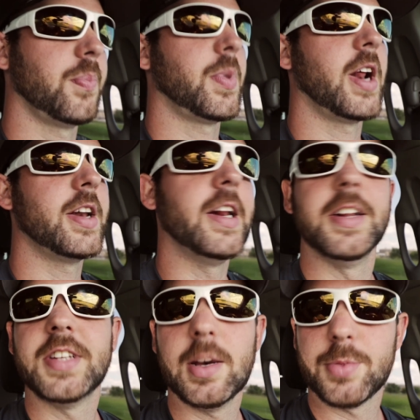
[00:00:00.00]
But I
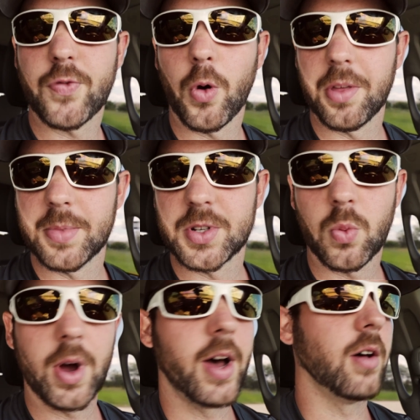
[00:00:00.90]
needed tips for them as
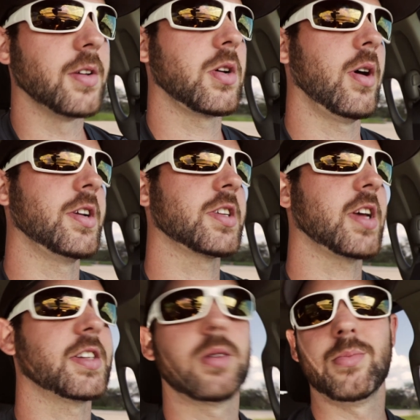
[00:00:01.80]
well. So I just
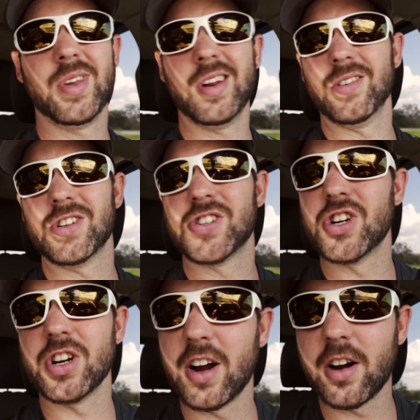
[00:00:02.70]
got some, you know, just
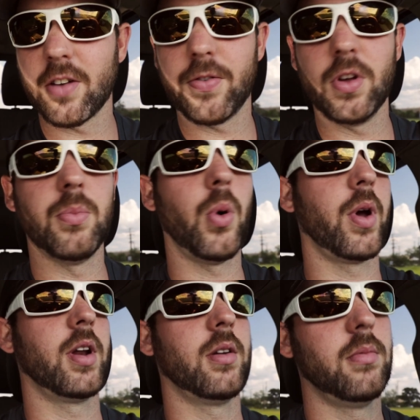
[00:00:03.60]
generic field
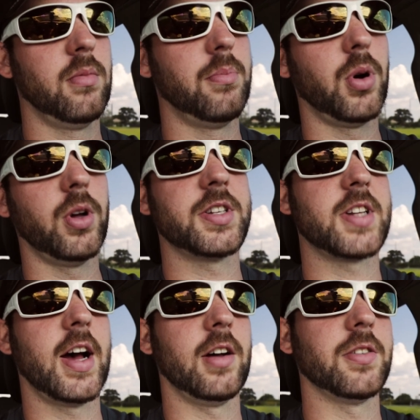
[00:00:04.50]
point bullet
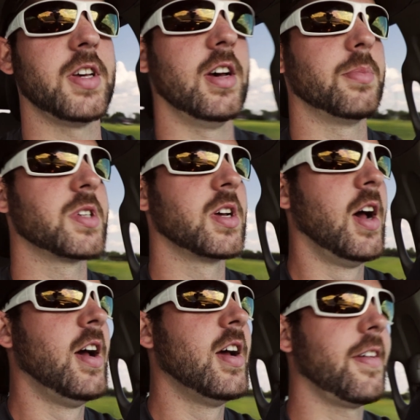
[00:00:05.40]
style tips.
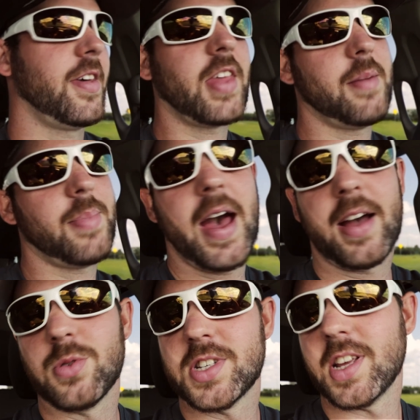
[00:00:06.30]
I think that
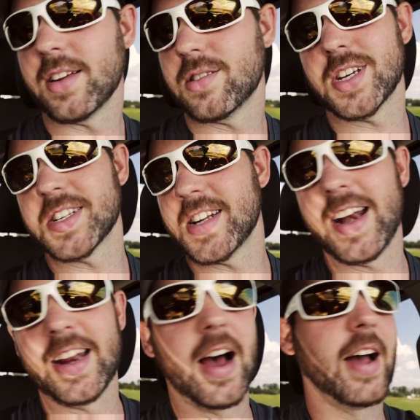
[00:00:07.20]
pack was like
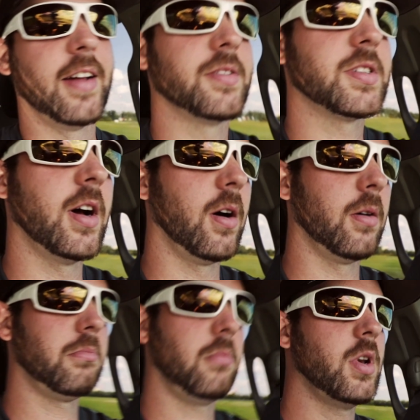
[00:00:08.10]
$6.99, so
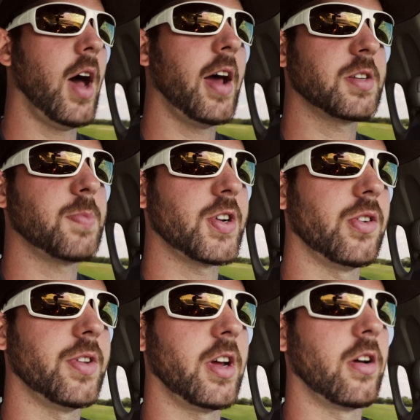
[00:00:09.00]
not a
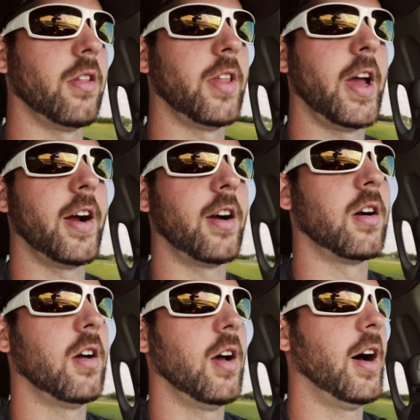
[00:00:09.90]
special deal there,
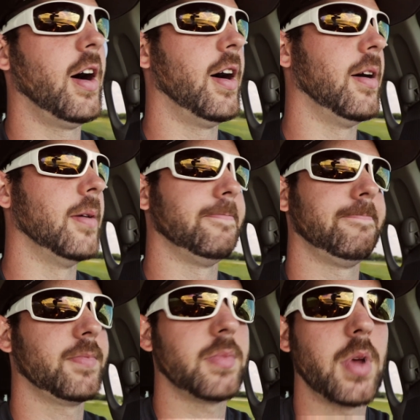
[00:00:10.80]

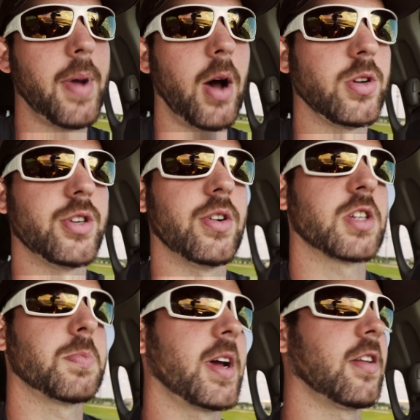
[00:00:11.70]
about what you'd
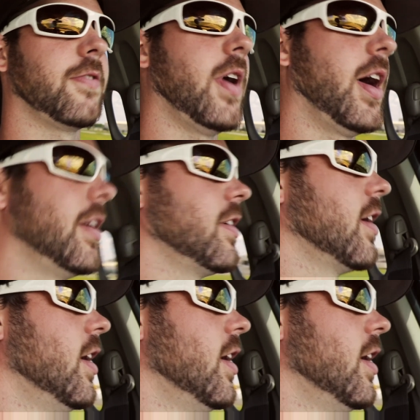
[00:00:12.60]
expect to find.